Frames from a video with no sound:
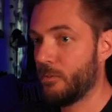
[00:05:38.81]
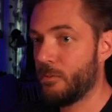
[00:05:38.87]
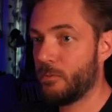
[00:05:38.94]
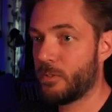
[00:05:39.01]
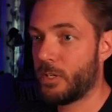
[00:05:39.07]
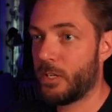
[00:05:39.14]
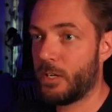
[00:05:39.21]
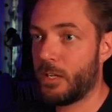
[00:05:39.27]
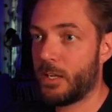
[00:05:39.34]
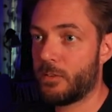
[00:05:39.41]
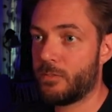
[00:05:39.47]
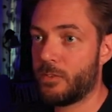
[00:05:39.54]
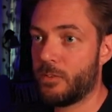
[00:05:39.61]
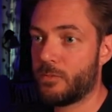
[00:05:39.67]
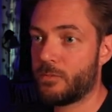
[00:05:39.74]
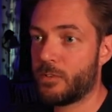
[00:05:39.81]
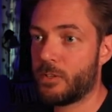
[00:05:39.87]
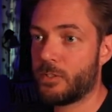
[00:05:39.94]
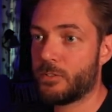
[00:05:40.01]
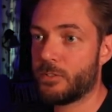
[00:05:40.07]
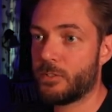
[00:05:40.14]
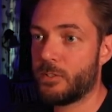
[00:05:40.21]
new line after the
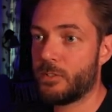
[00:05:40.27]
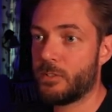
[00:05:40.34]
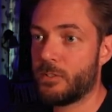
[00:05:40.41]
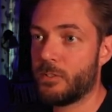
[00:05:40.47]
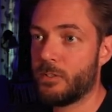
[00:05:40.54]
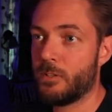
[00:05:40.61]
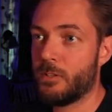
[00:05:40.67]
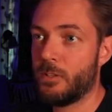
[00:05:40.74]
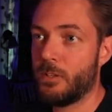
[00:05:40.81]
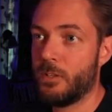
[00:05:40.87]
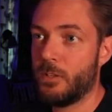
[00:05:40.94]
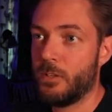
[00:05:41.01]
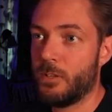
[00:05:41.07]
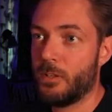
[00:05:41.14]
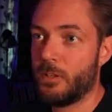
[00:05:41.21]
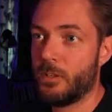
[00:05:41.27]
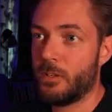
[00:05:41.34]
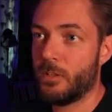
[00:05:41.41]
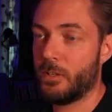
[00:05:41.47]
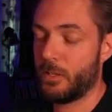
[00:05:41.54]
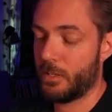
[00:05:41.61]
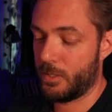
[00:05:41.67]
function,
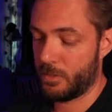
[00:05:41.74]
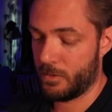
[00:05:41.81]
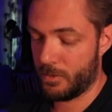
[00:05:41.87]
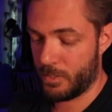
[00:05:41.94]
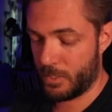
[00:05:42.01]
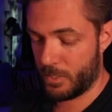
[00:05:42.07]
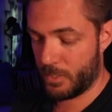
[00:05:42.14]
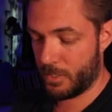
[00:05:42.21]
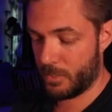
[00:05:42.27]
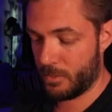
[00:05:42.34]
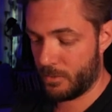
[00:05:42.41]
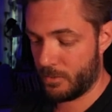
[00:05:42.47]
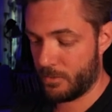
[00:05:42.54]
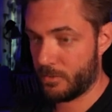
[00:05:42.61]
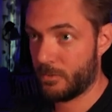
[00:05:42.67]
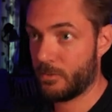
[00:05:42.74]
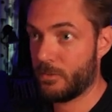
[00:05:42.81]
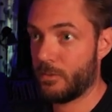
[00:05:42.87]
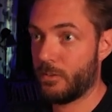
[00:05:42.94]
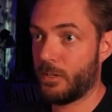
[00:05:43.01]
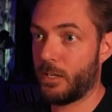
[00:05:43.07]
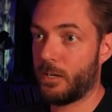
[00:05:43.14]
and then
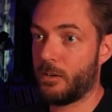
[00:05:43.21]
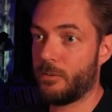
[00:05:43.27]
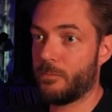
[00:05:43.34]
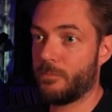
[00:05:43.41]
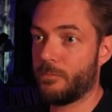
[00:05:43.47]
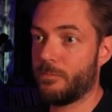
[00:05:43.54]
header.